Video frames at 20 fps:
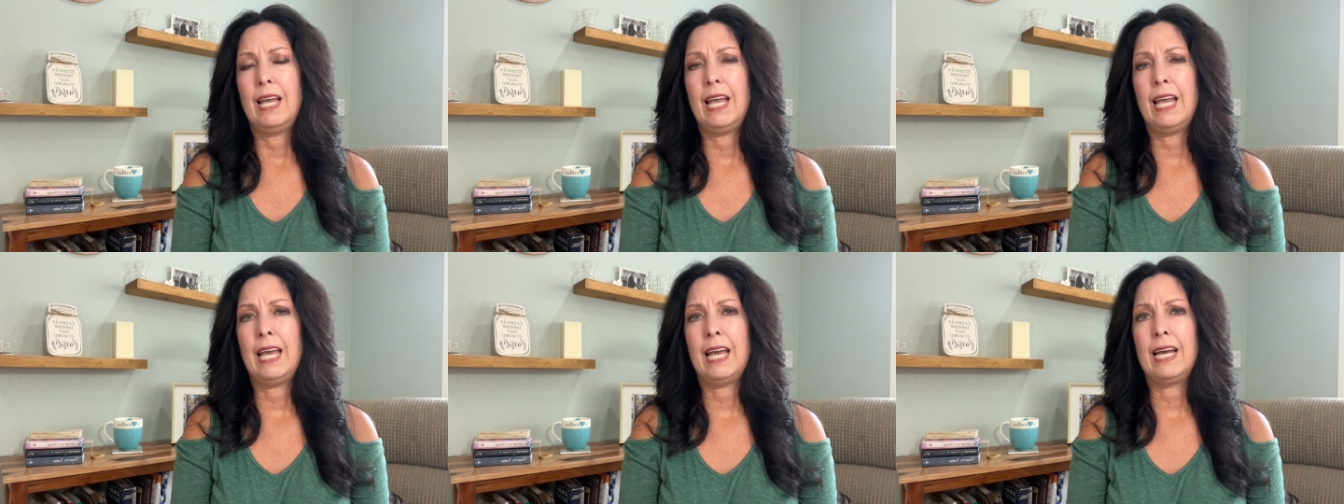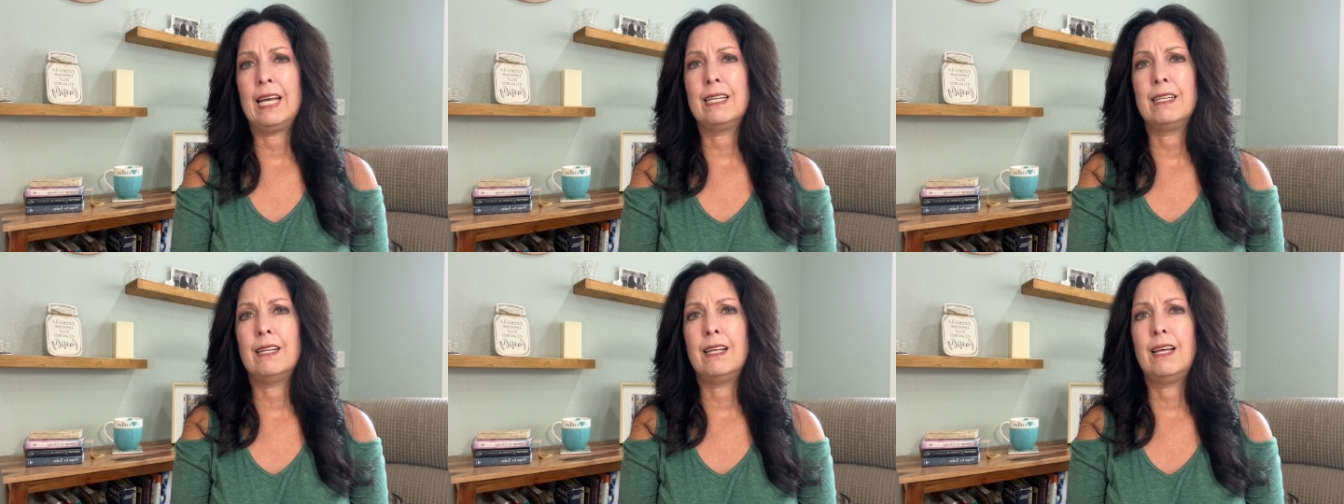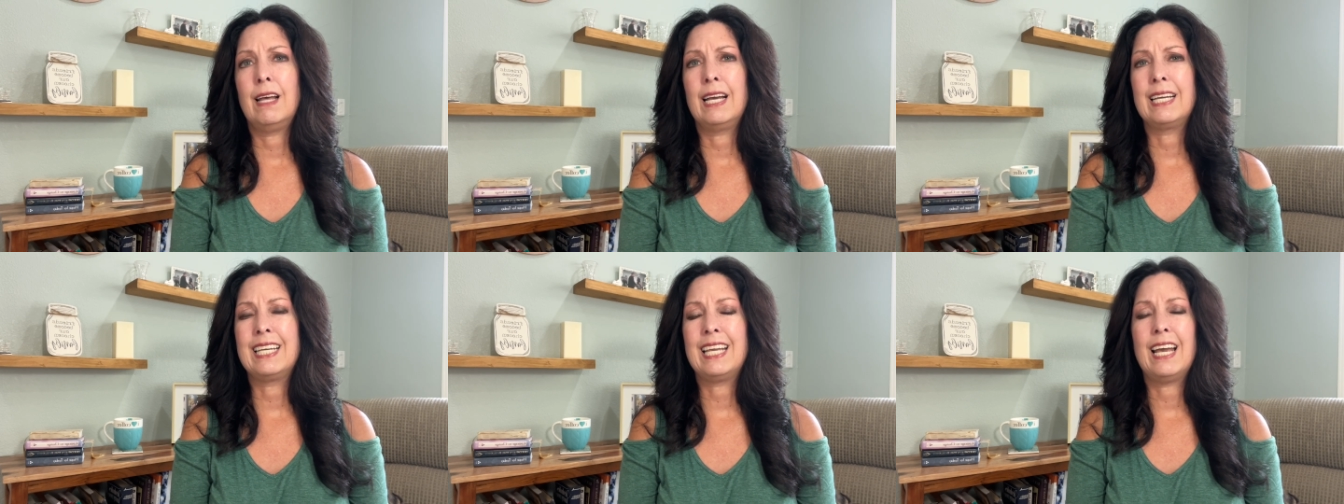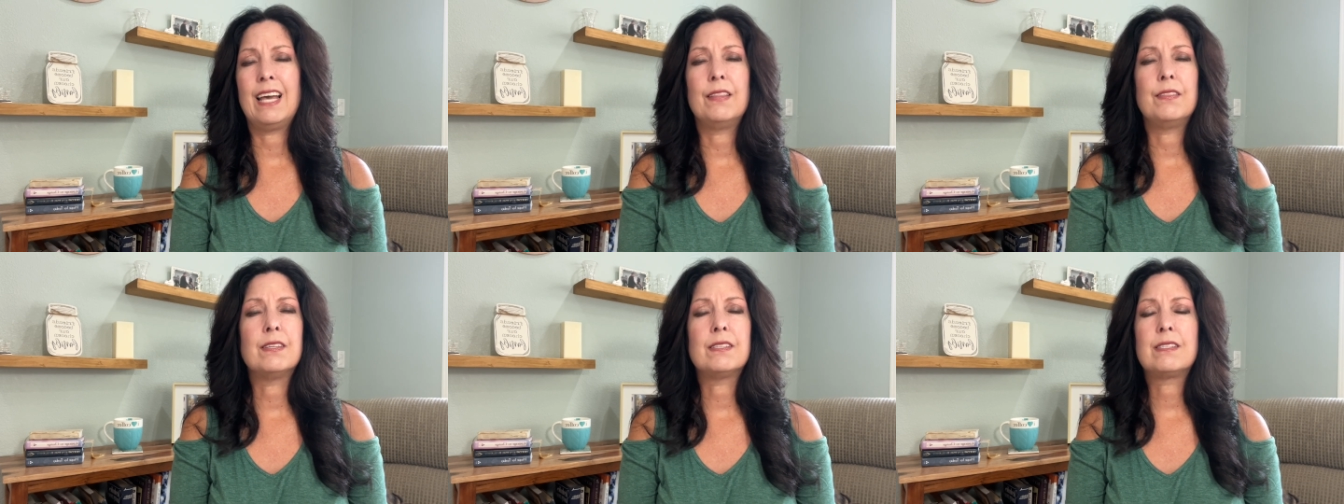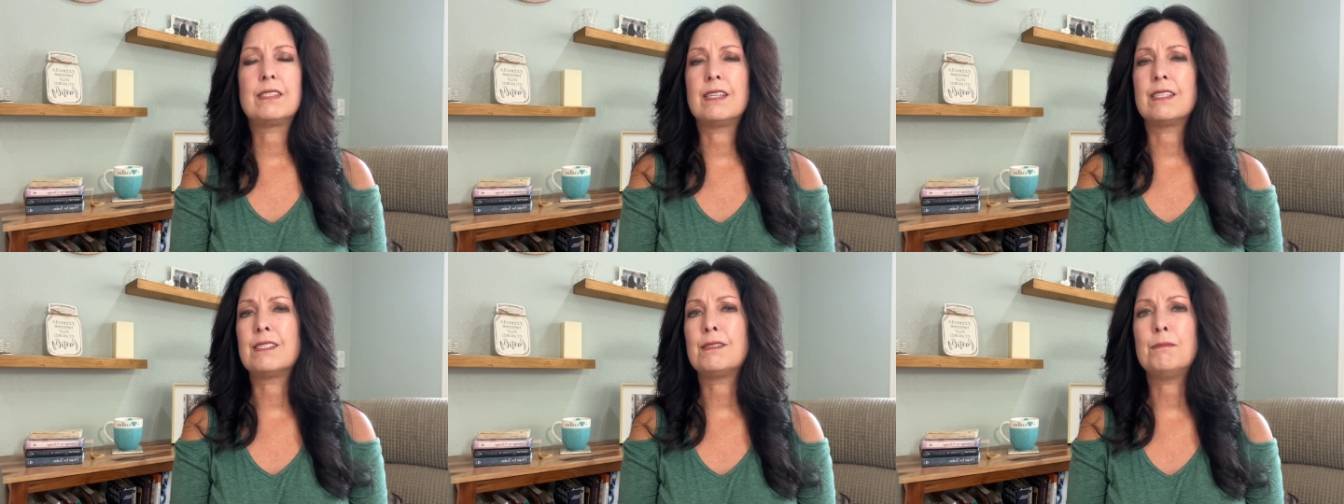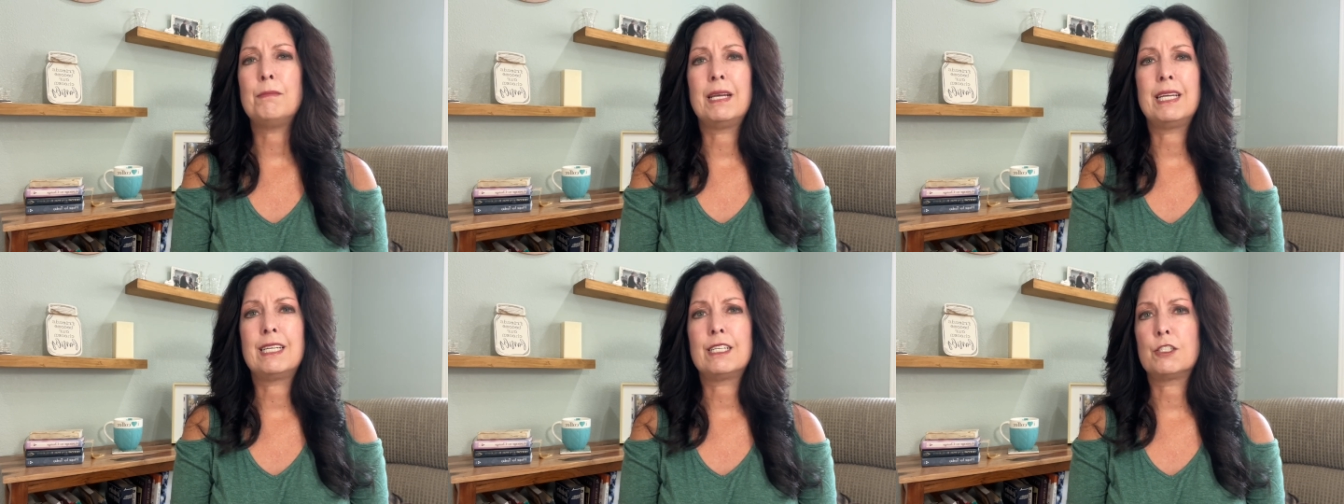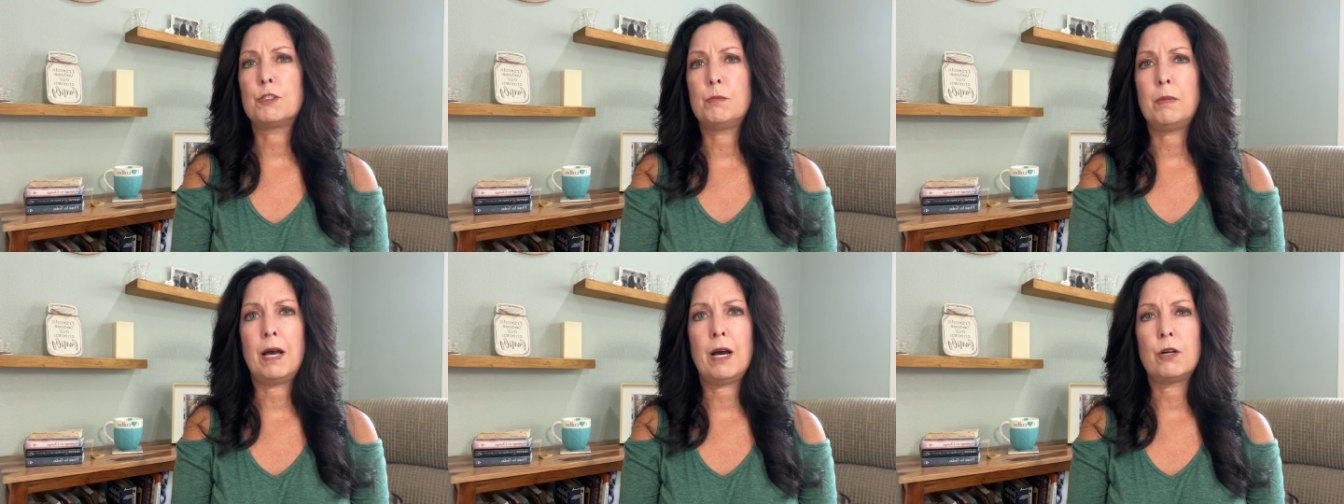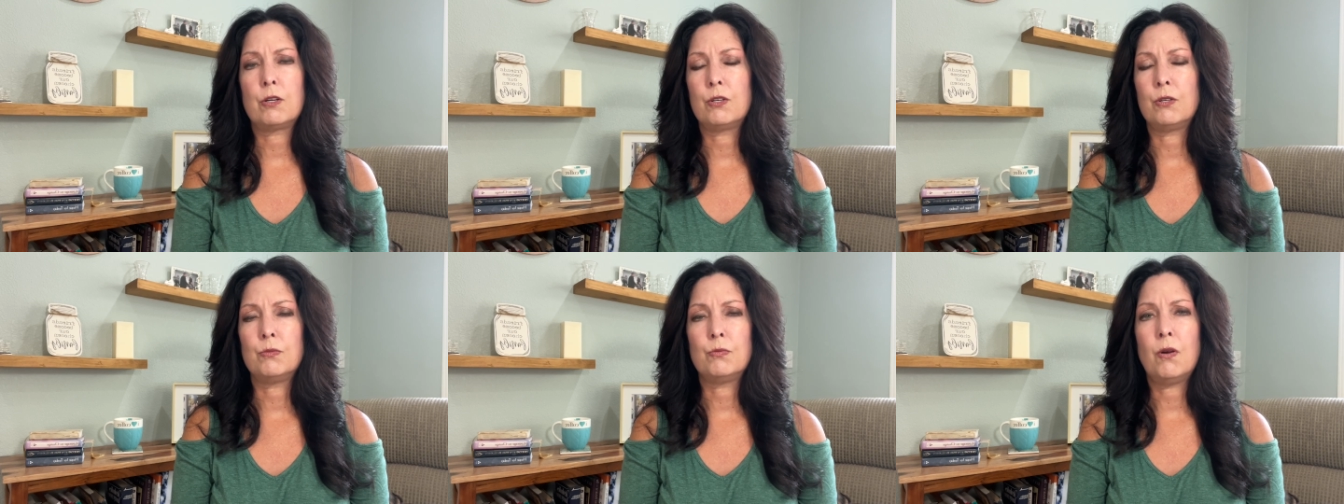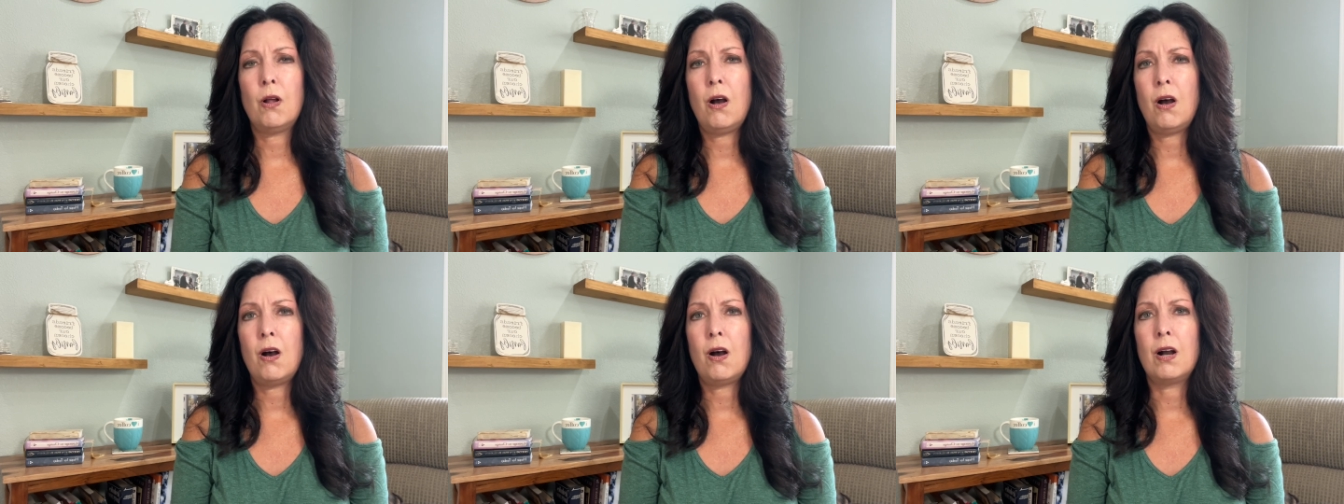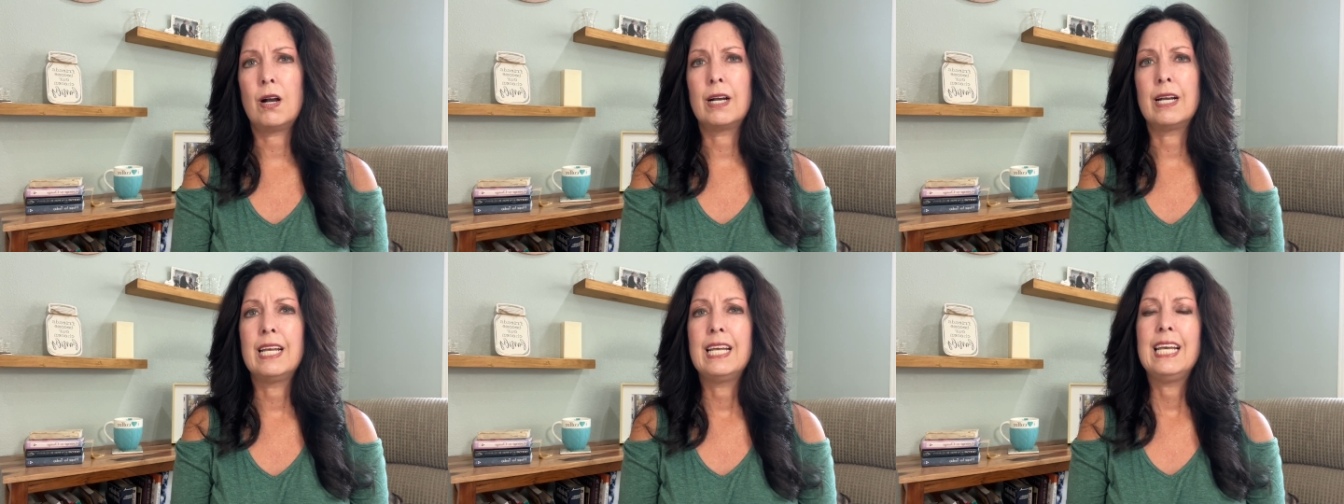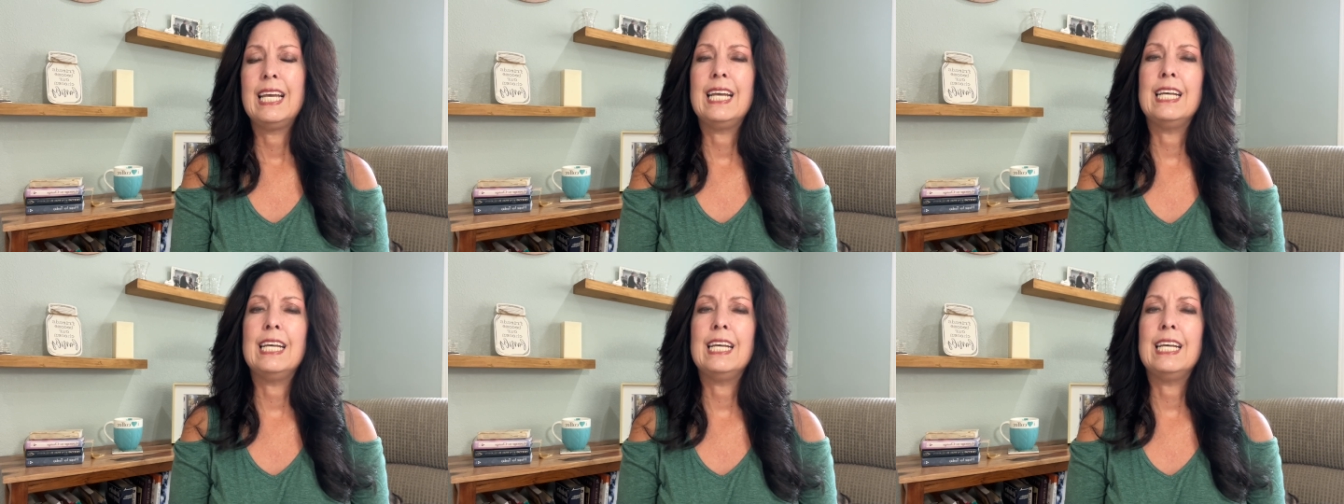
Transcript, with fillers: And again, this doesn't make us bad or wrong.